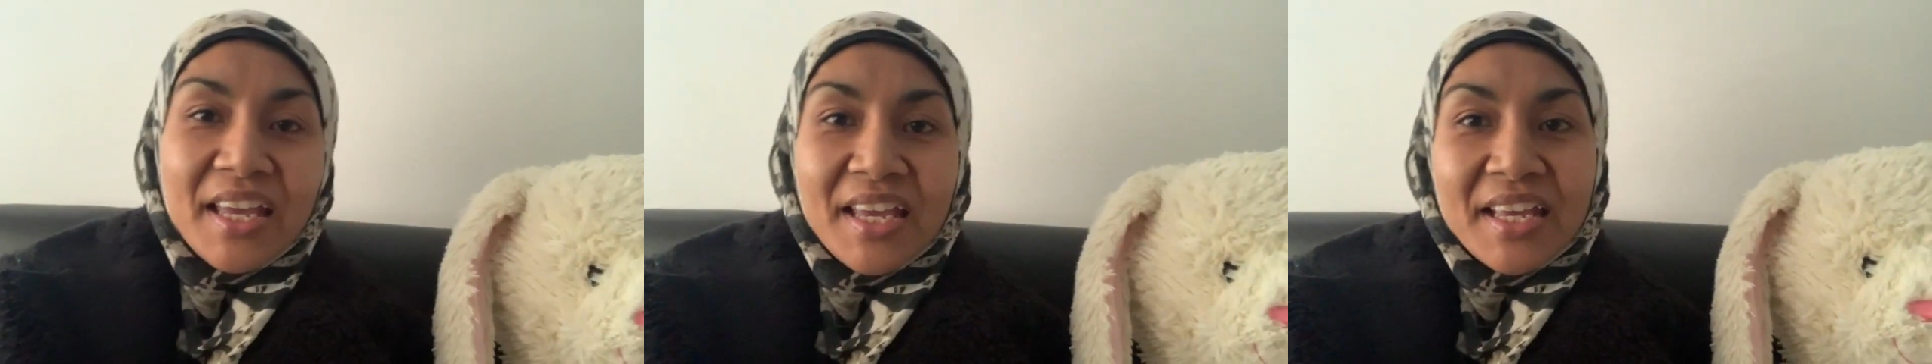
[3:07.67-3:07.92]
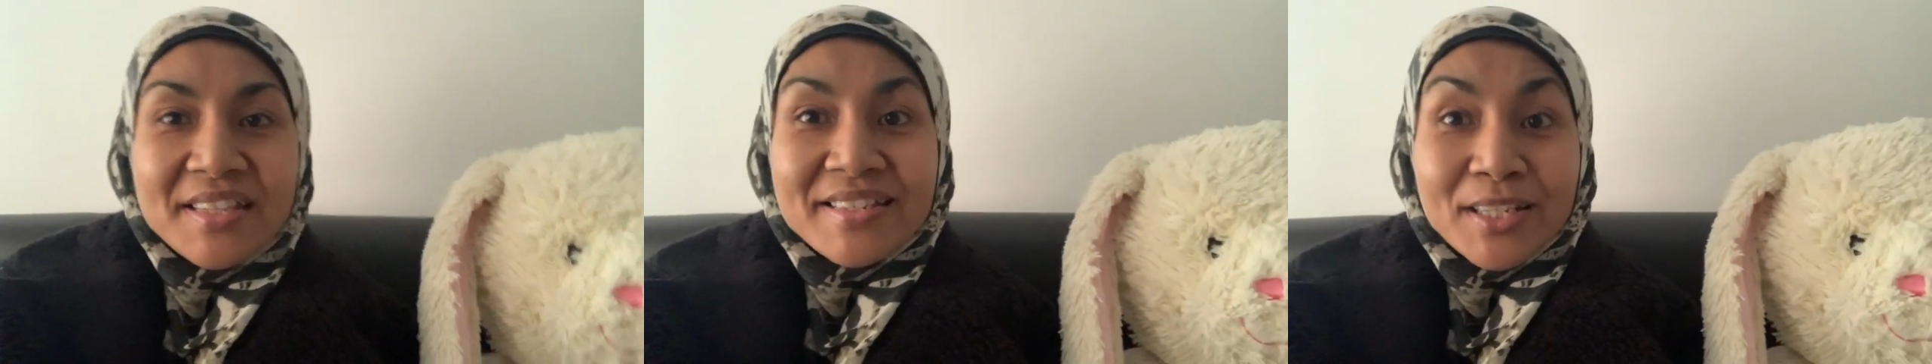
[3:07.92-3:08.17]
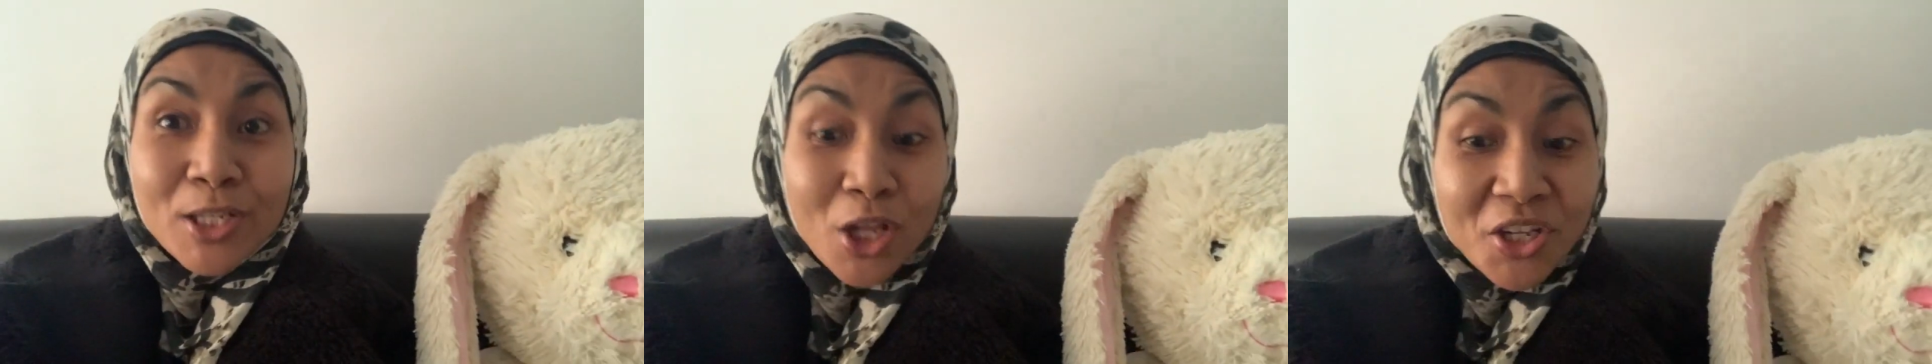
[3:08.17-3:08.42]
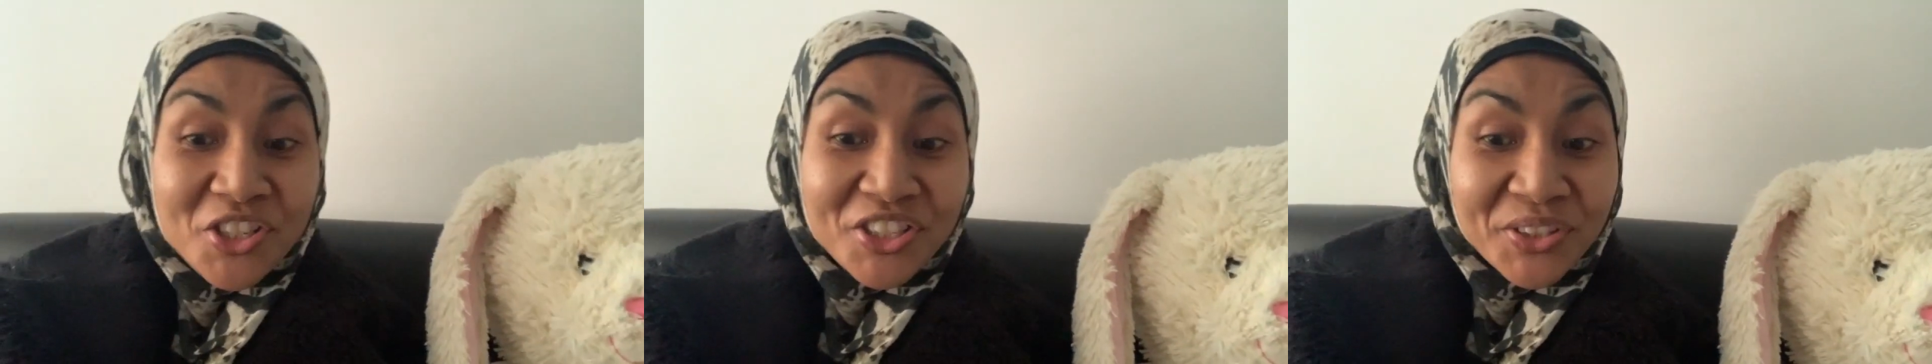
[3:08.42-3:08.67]
It's
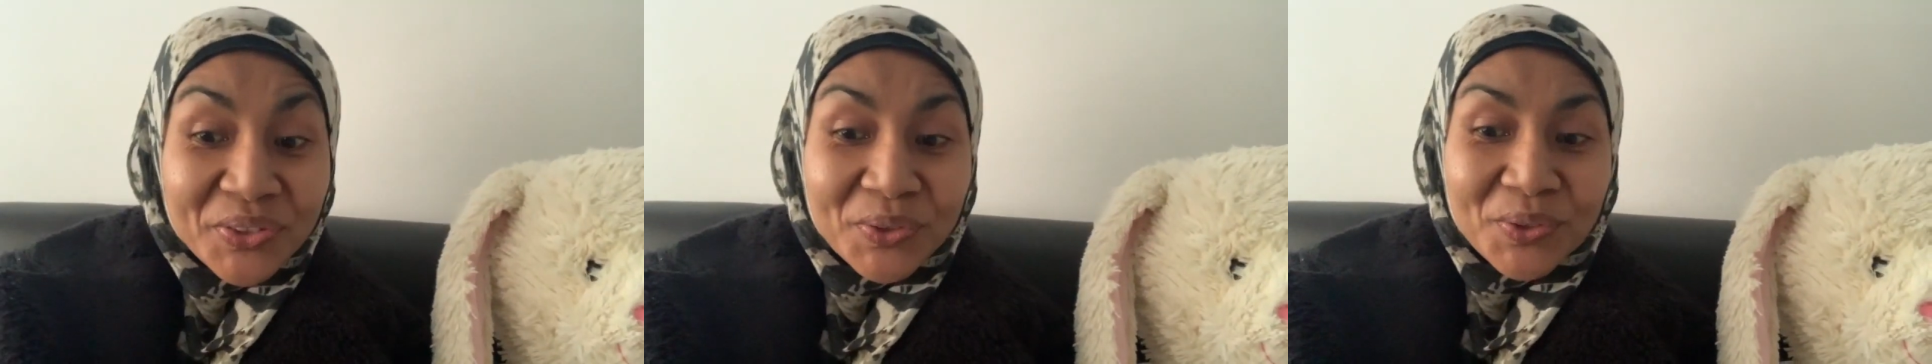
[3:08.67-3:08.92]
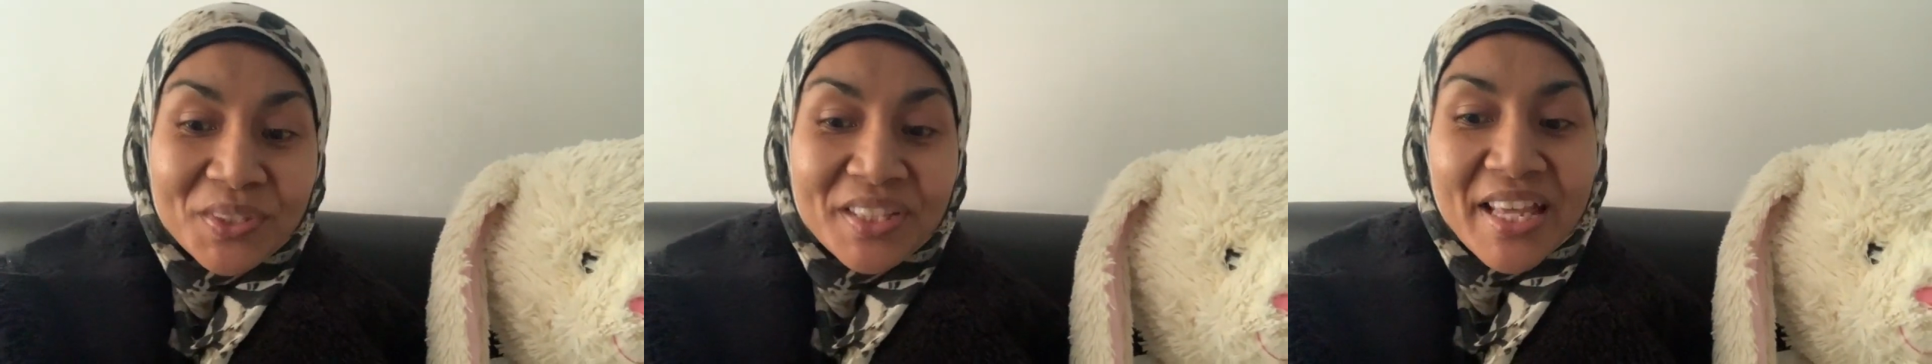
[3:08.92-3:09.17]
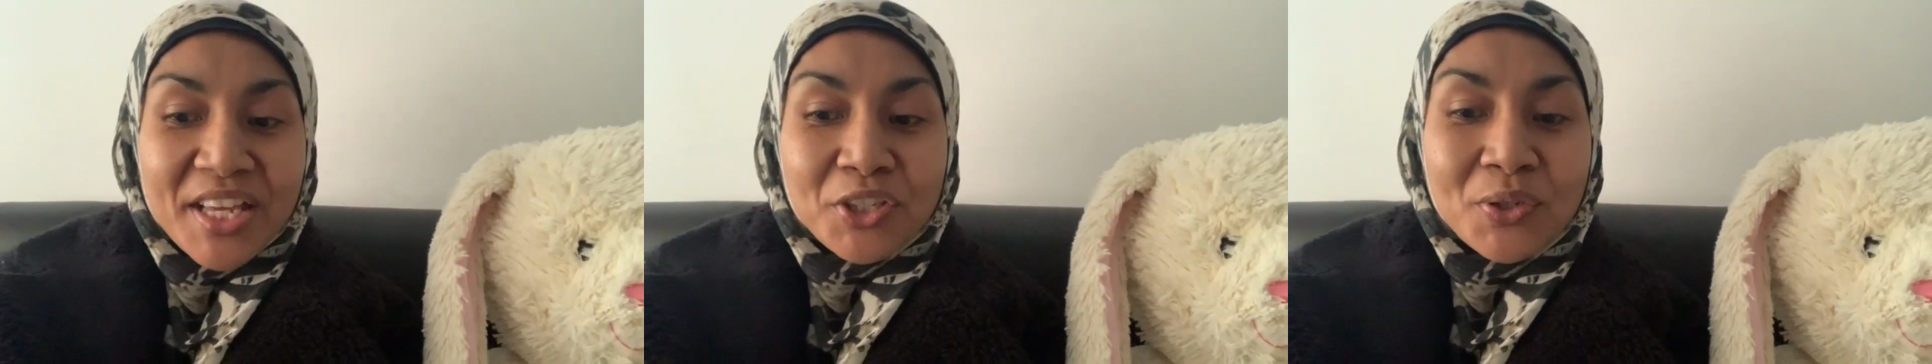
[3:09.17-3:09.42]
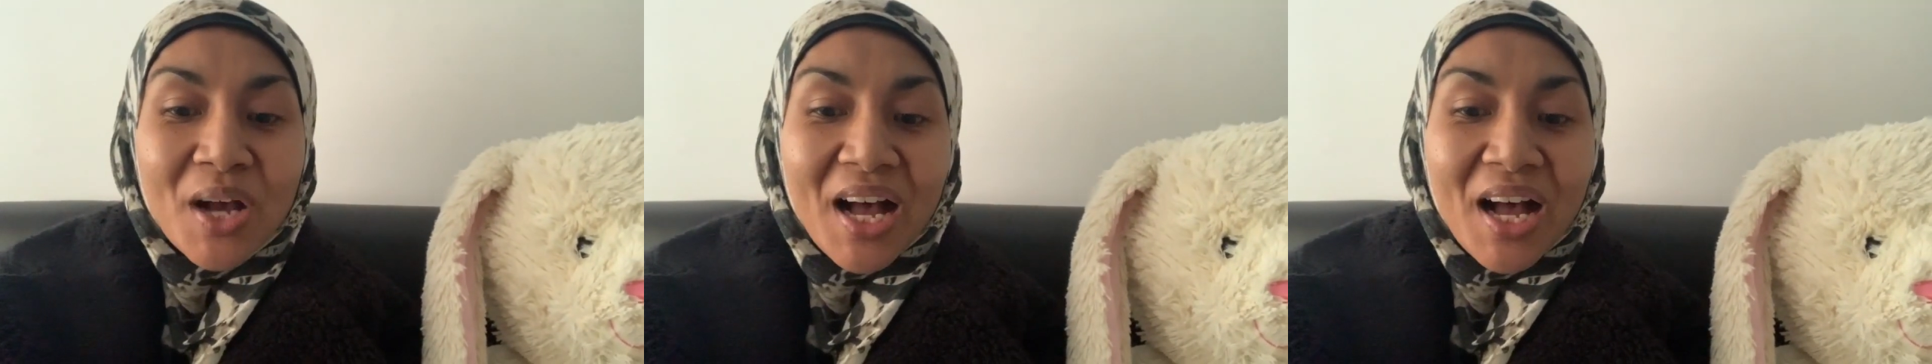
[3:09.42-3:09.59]
logical that you